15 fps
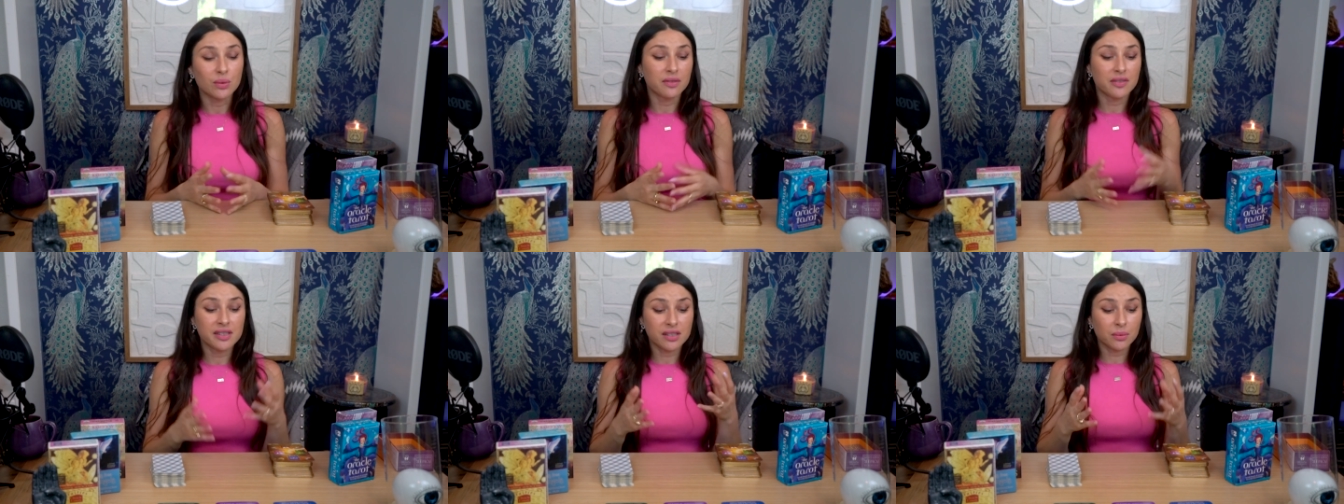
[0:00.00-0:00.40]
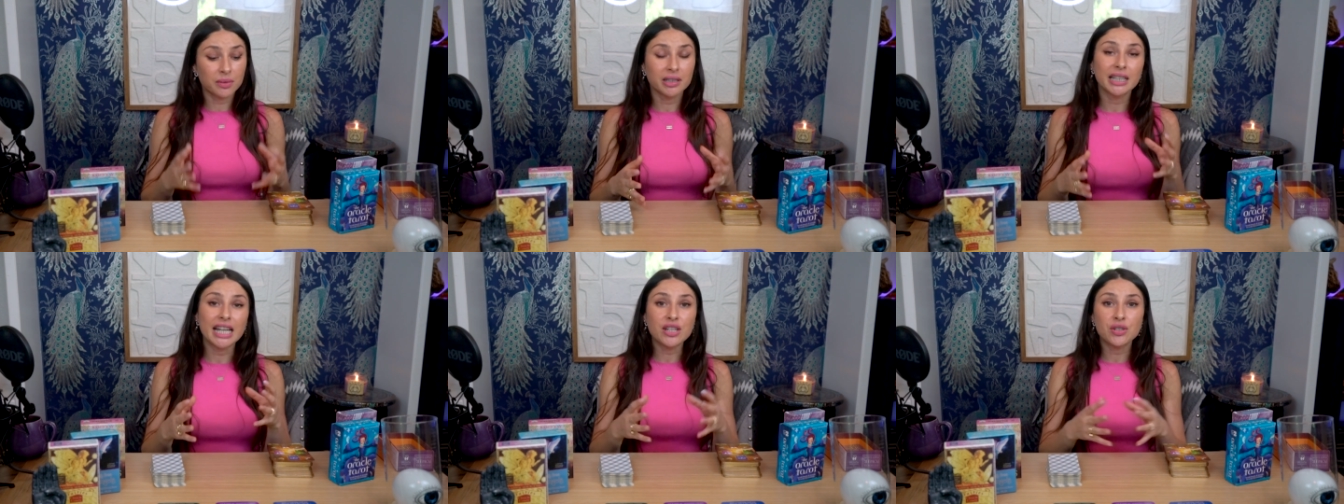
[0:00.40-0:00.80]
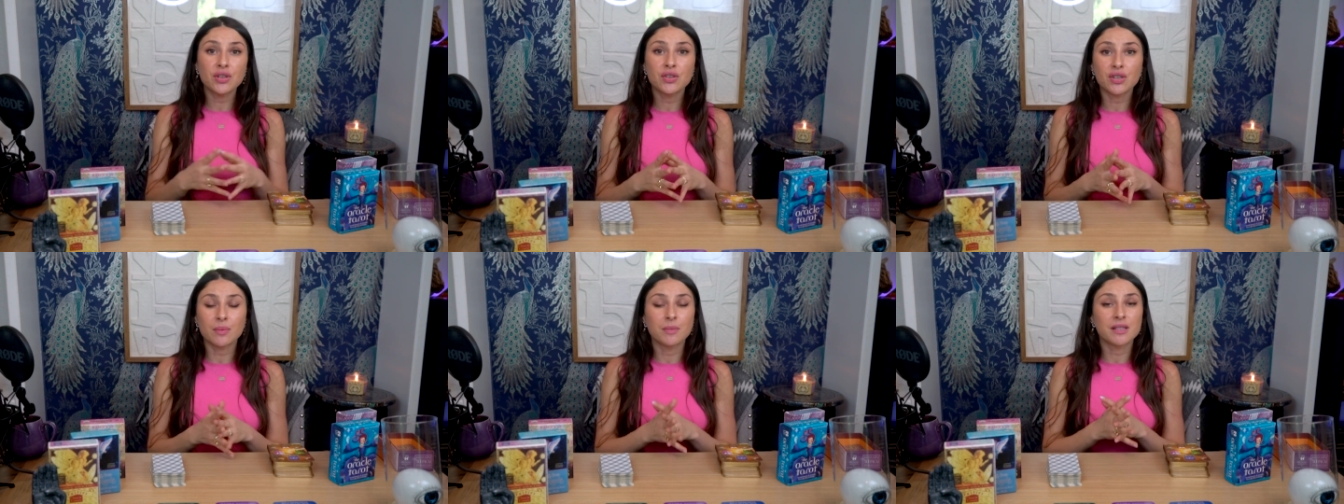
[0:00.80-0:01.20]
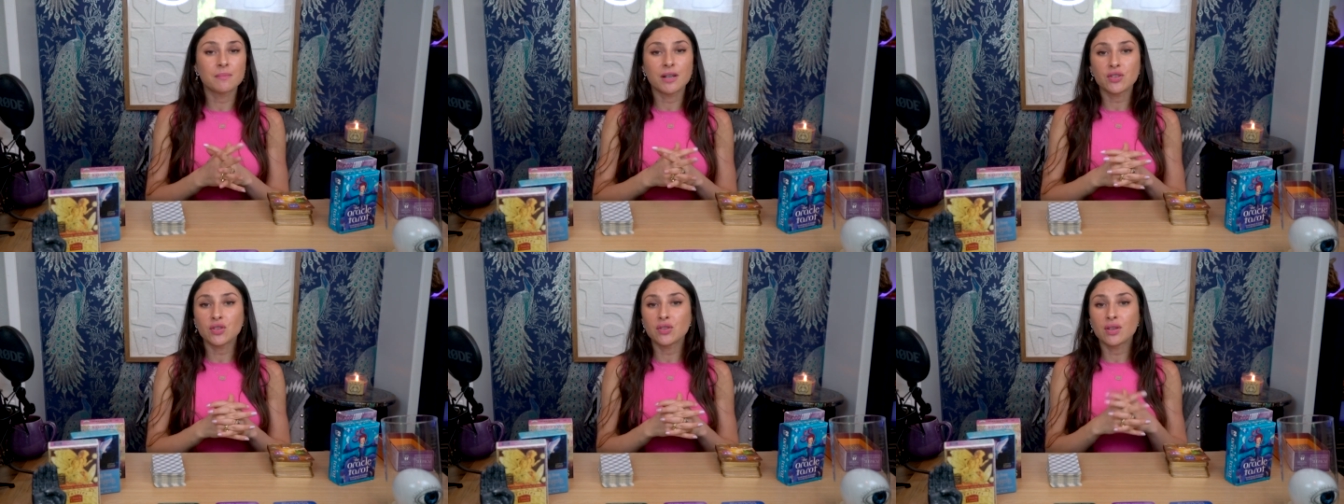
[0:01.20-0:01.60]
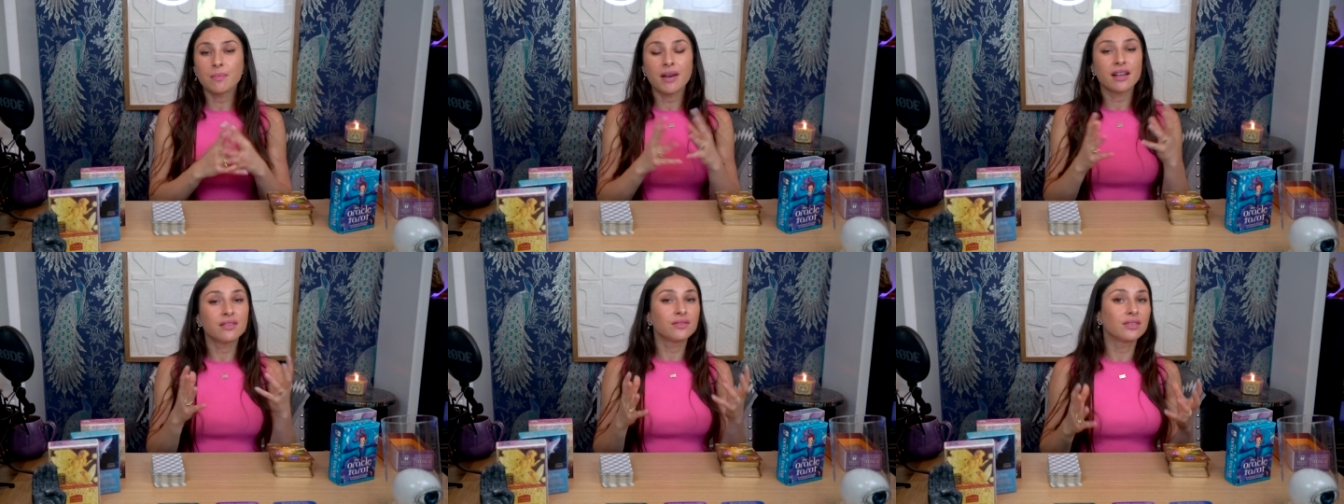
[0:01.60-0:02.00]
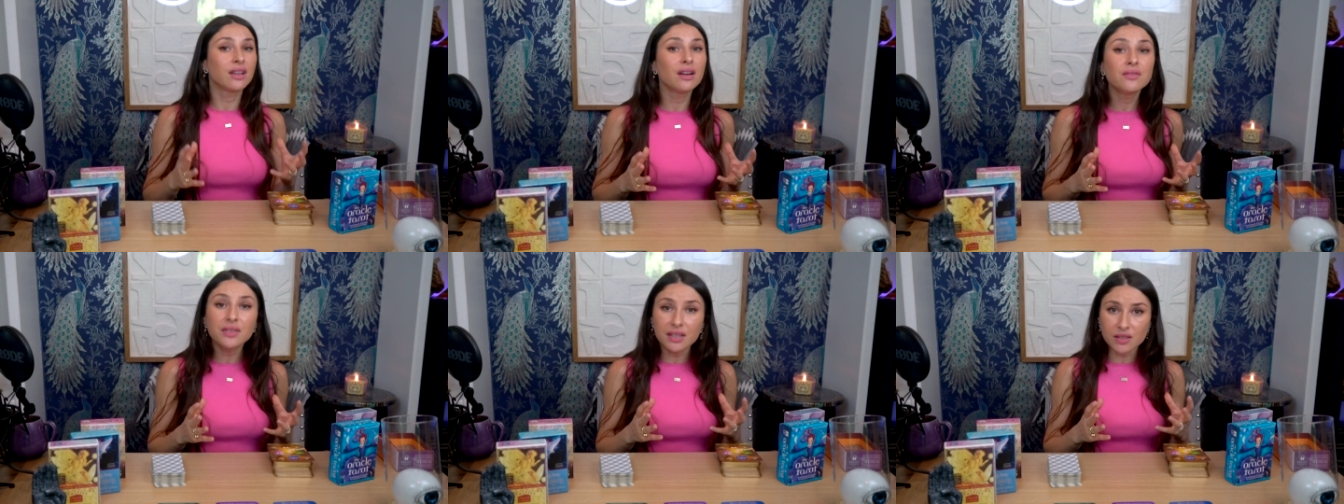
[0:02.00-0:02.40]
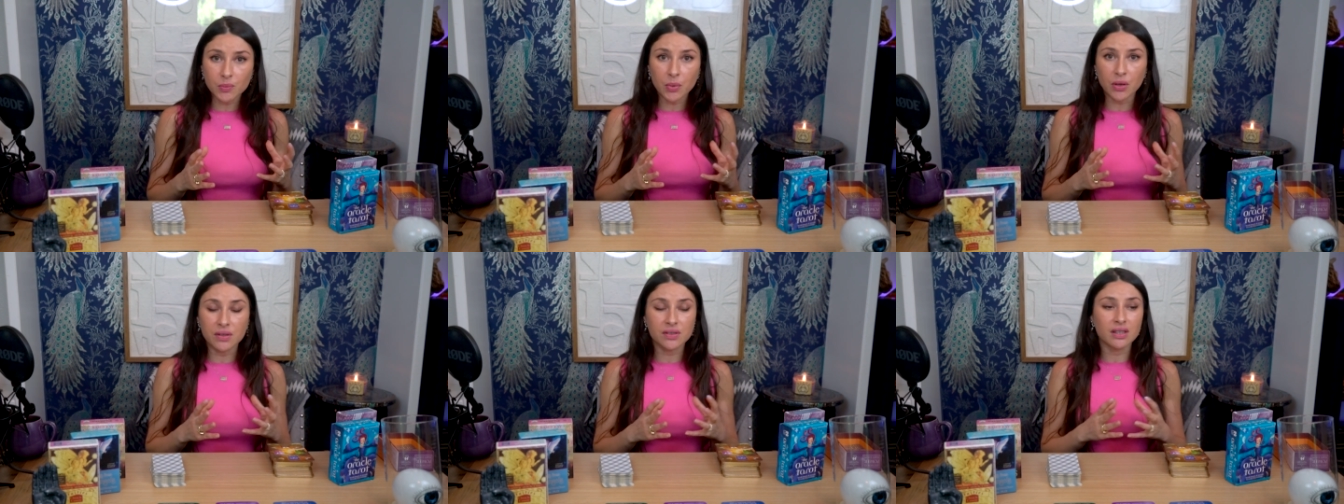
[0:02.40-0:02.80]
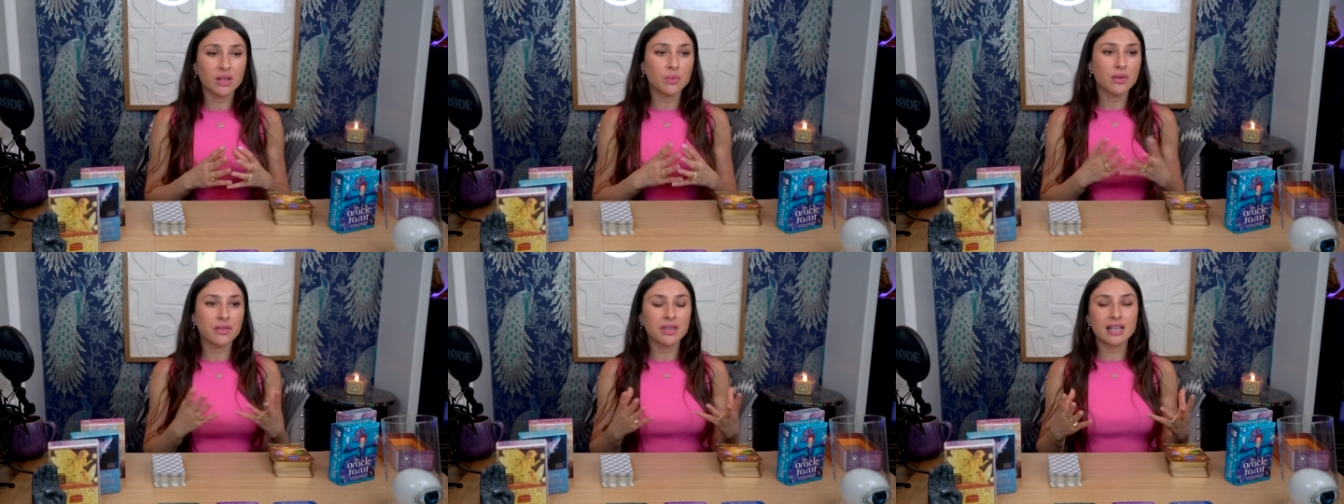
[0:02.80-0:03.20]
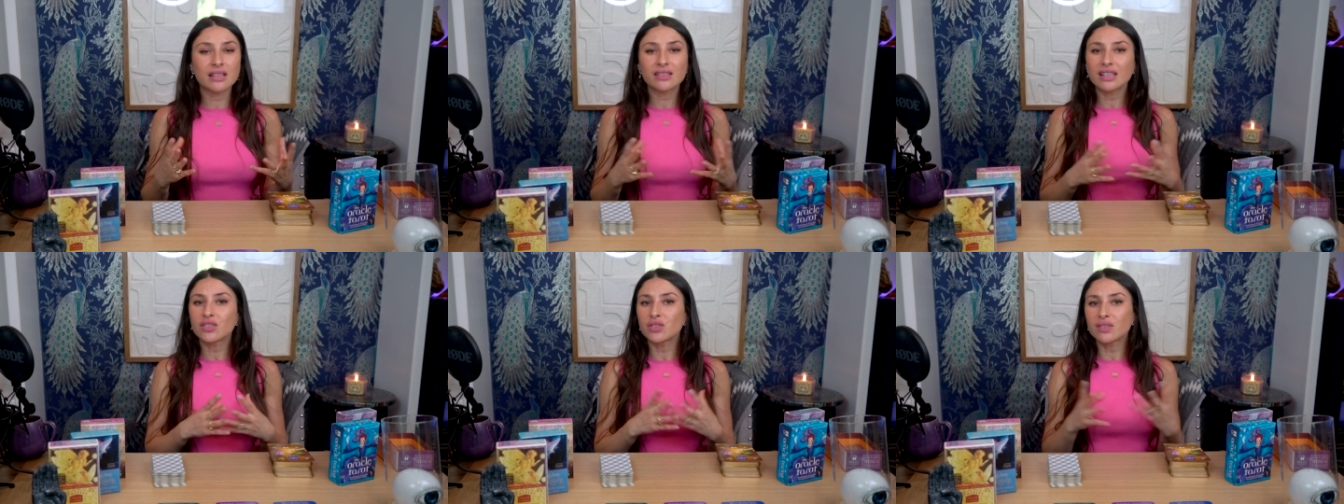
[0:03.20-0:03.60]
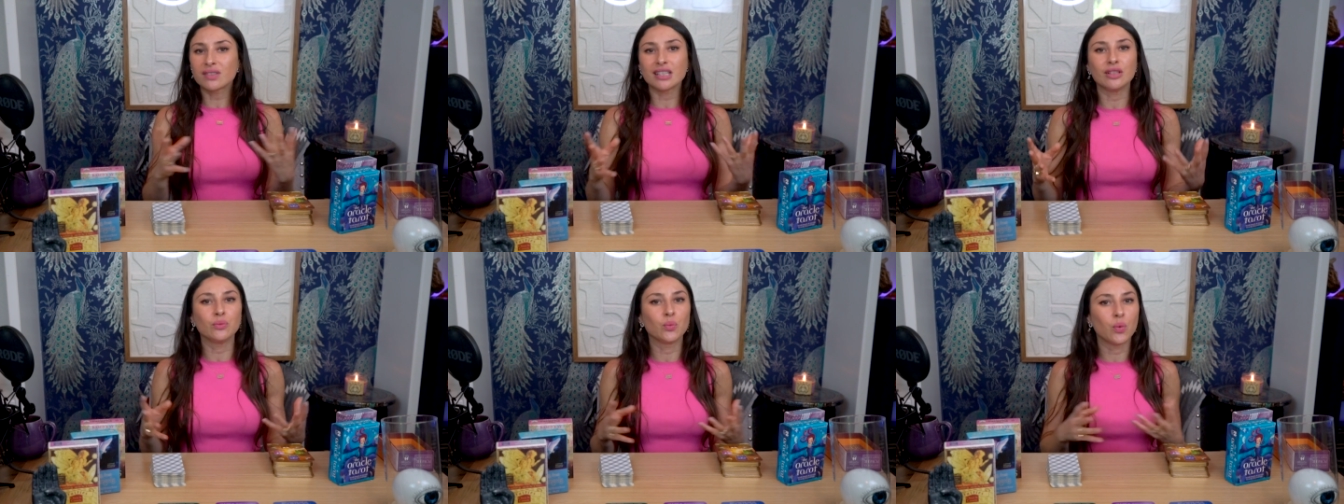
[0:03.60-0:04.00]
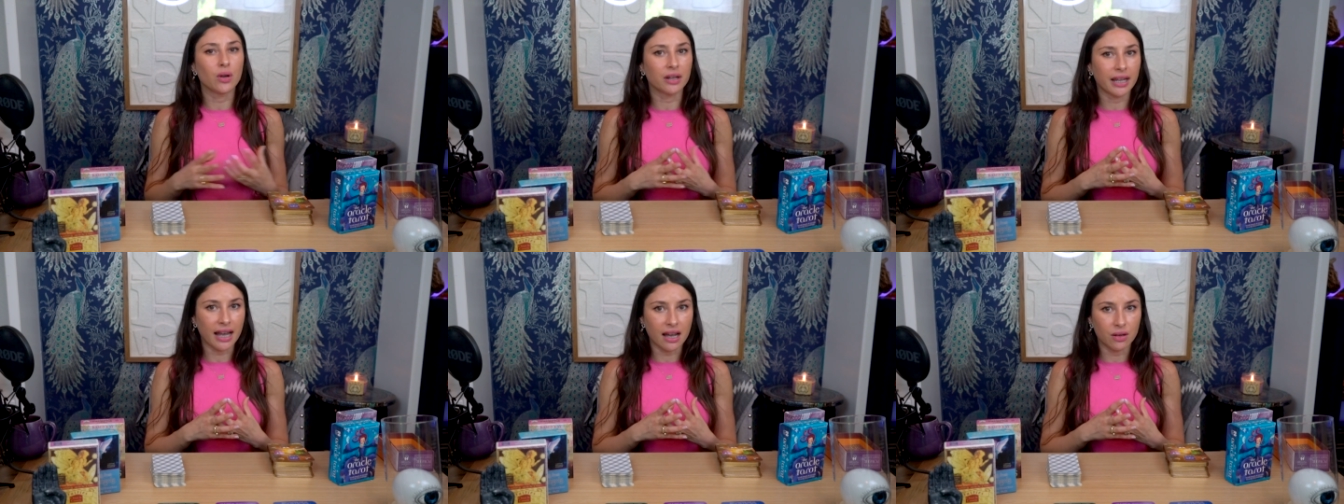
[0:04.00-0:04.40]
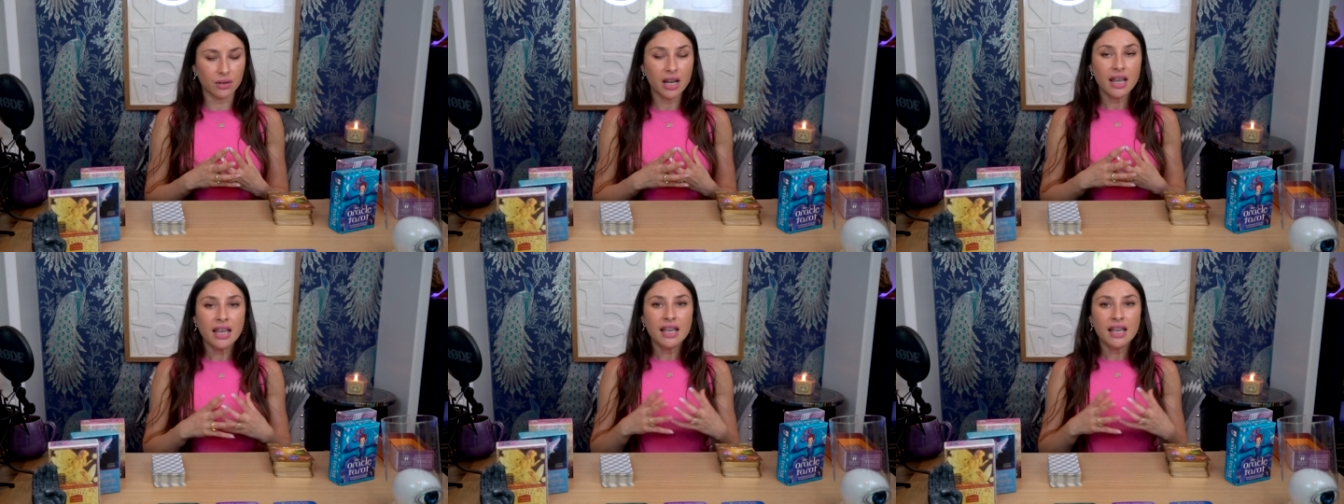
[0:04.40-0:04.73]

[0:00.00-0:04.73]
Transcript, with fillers: If it's a relationship, as much as you might have loved this person, there were things that just didn't work out.